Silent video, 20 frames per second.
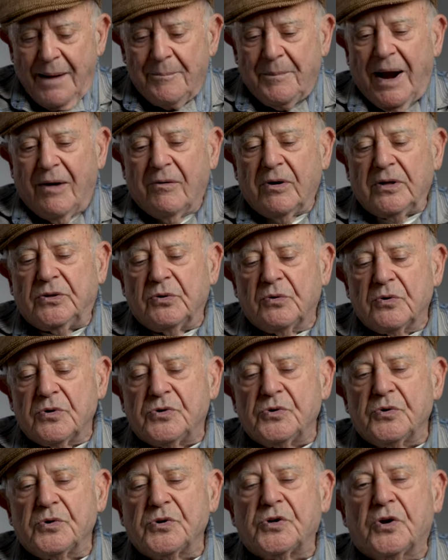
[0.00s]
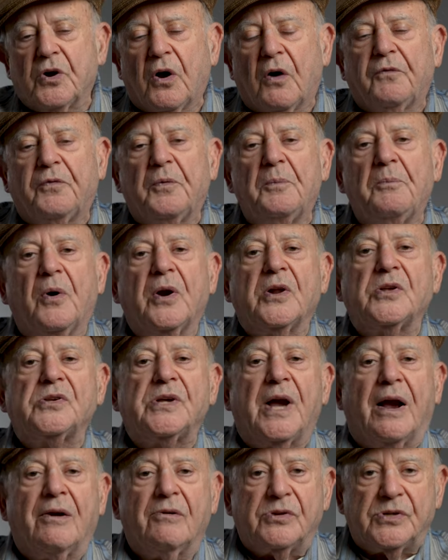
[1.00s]
I married to a Jewish girl from Buenos
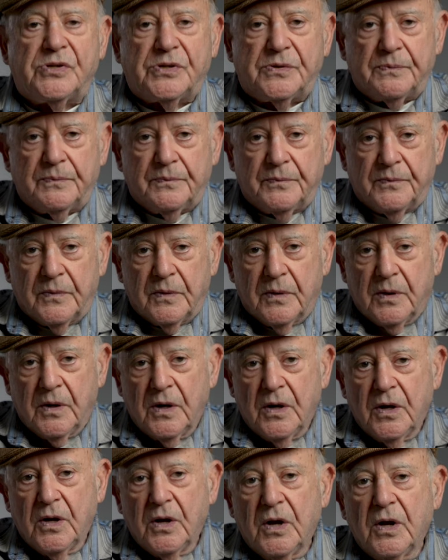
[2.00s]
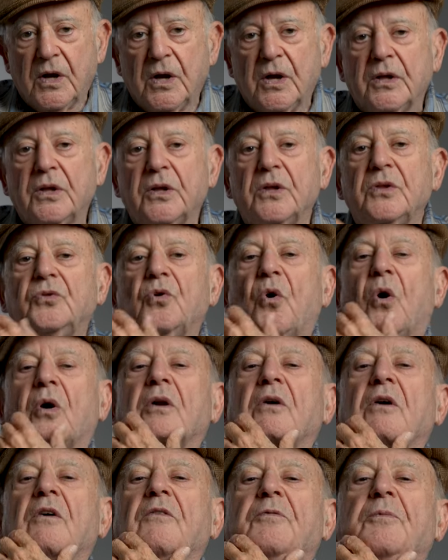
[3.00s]
Aires,
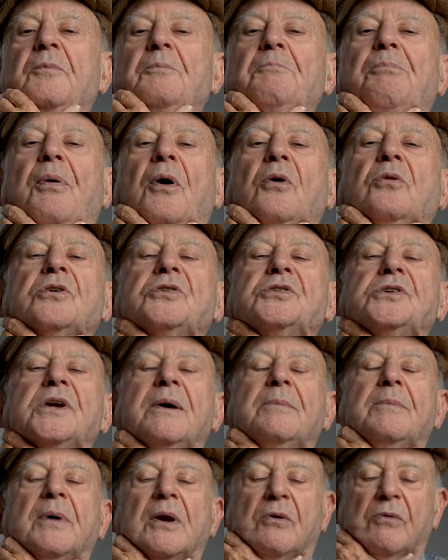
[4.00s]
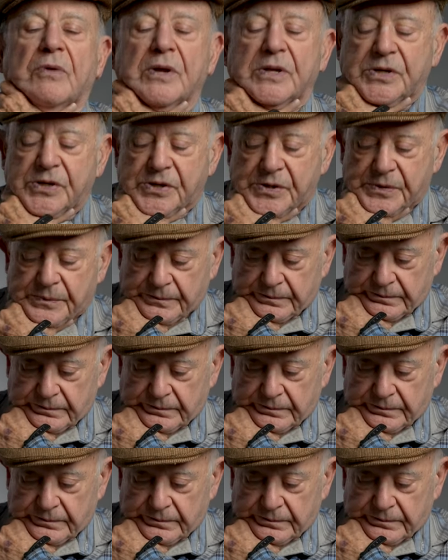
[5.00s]
daughter of Polish immigrants